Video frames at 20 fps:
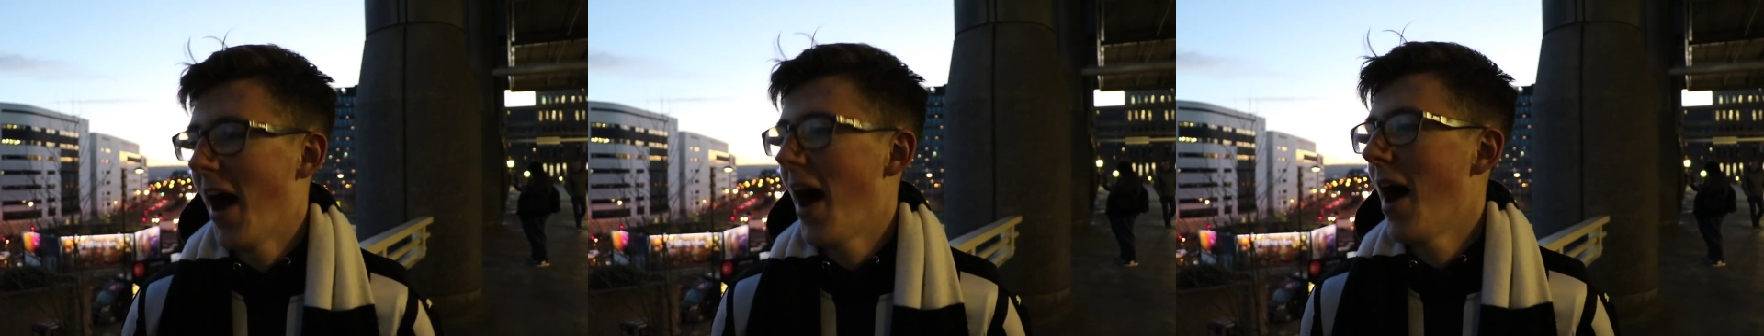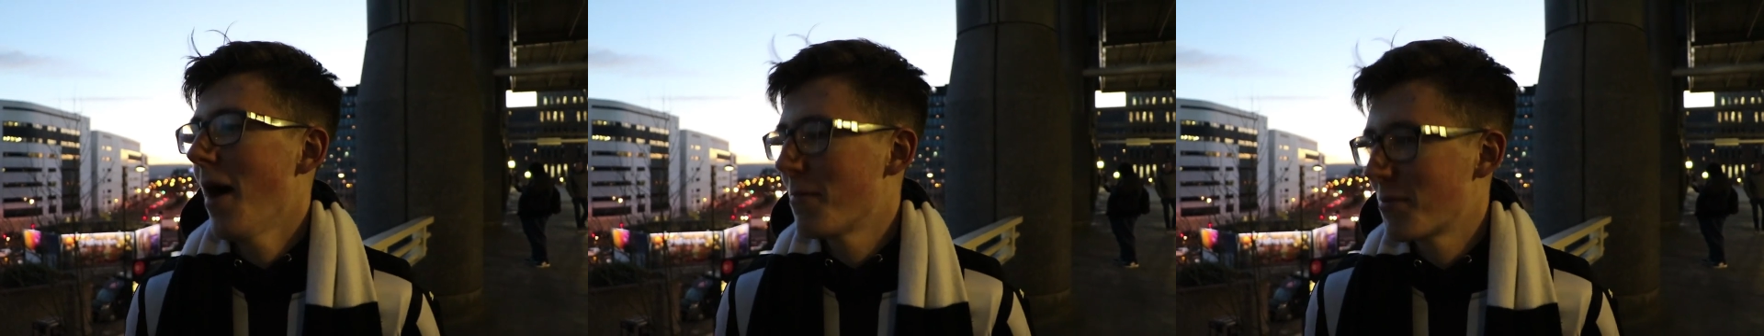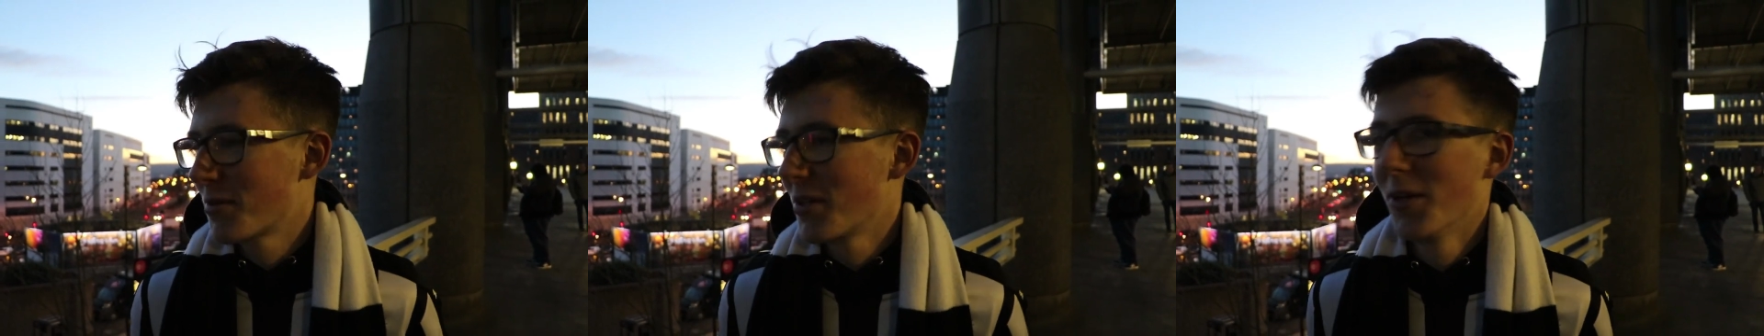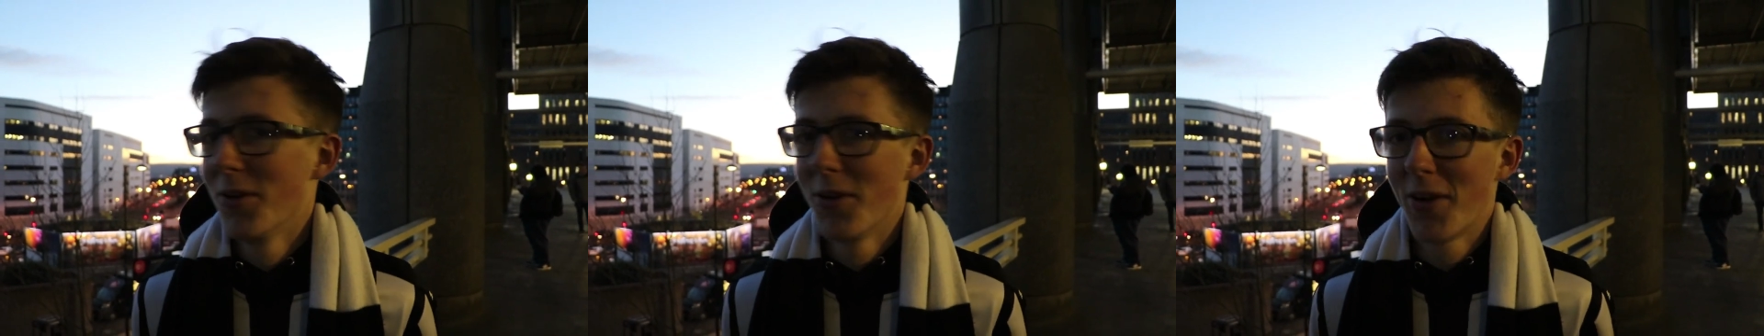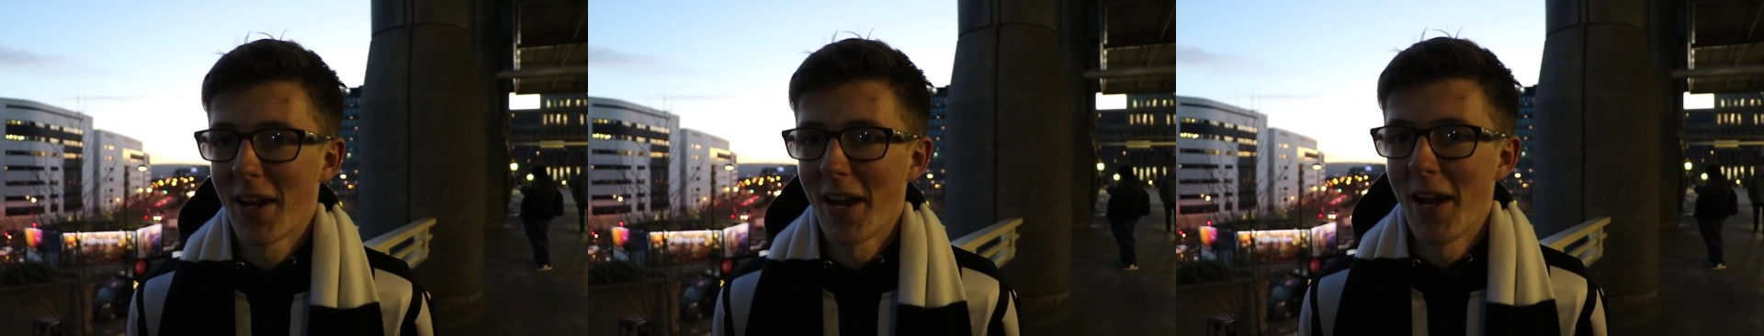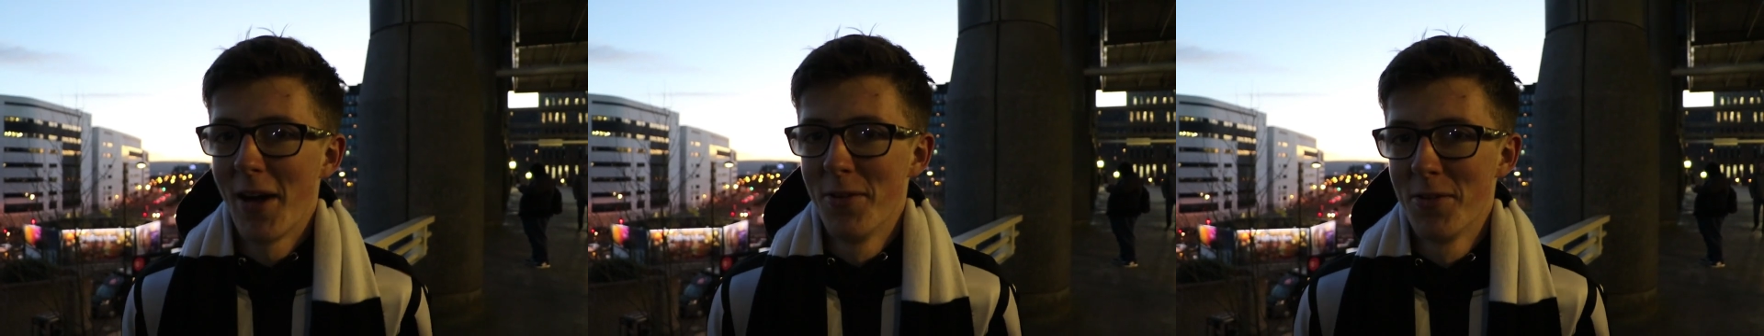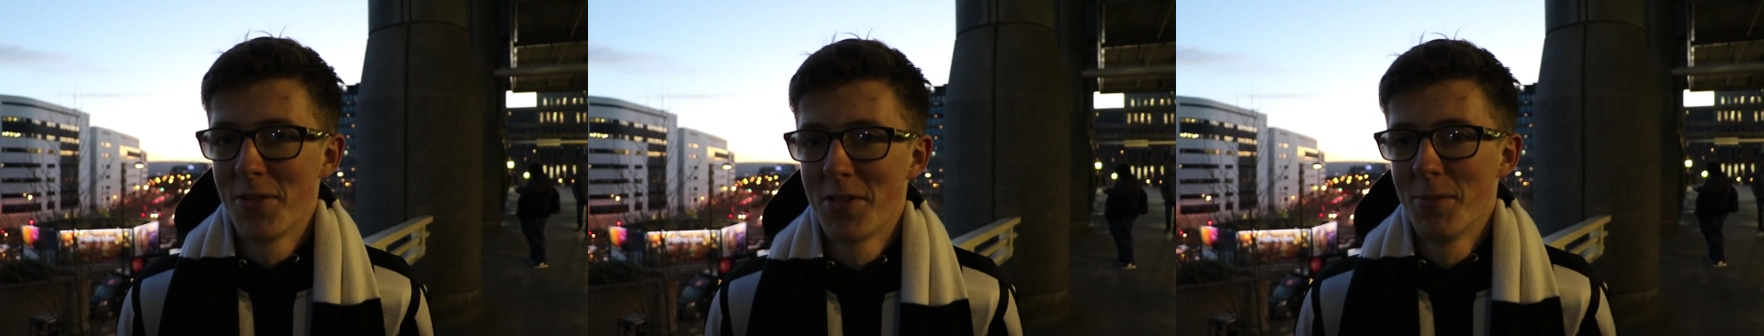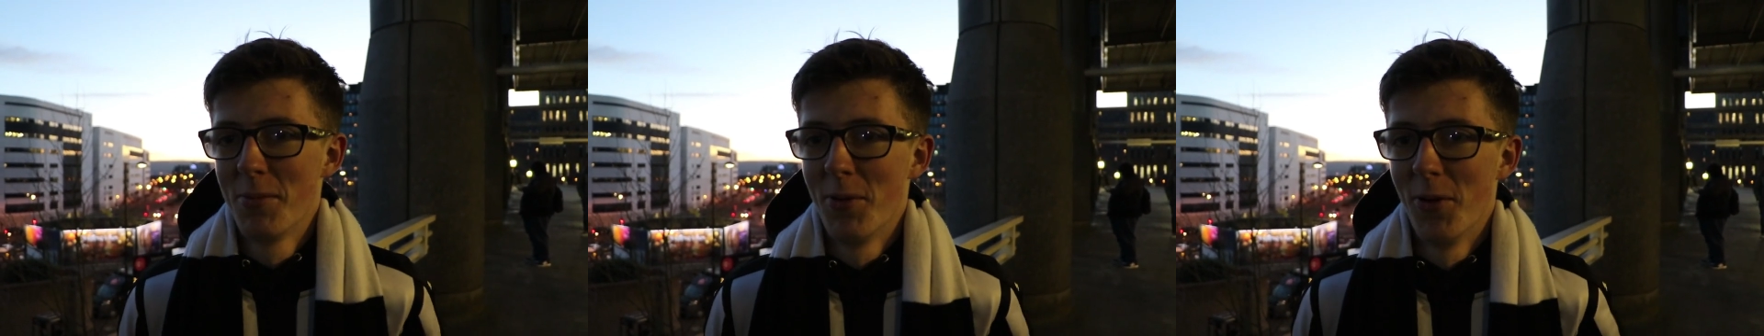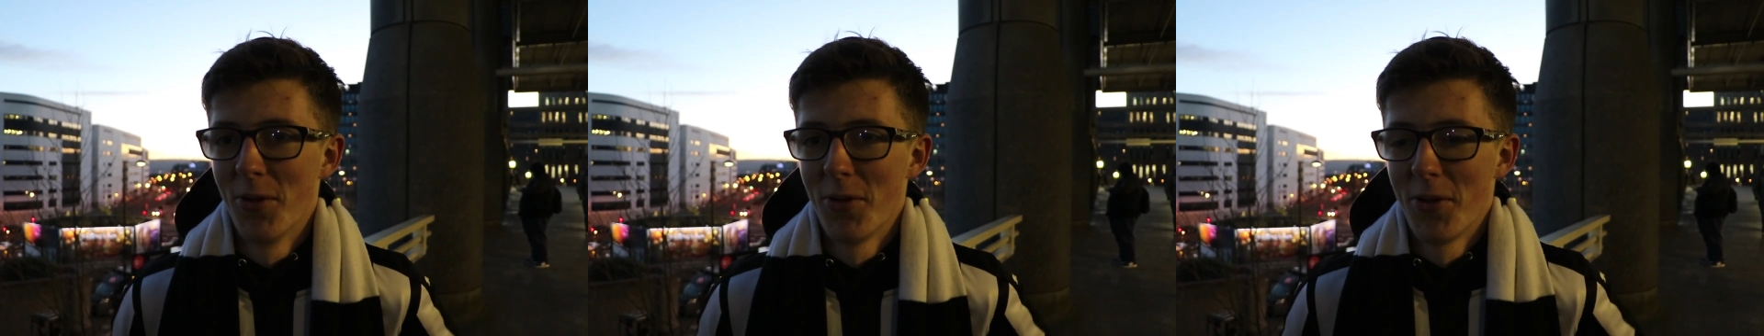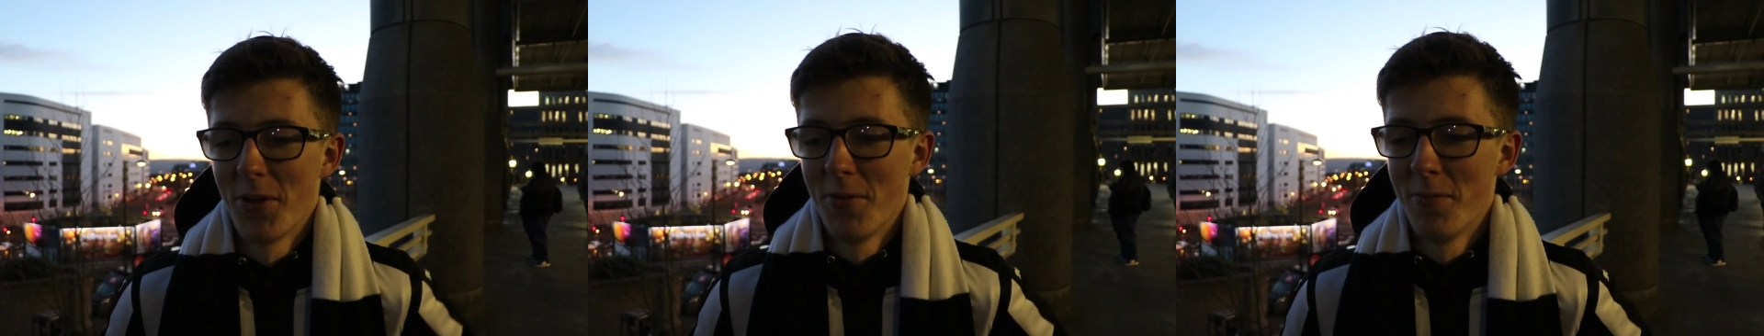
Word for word: absolute clowns, of both of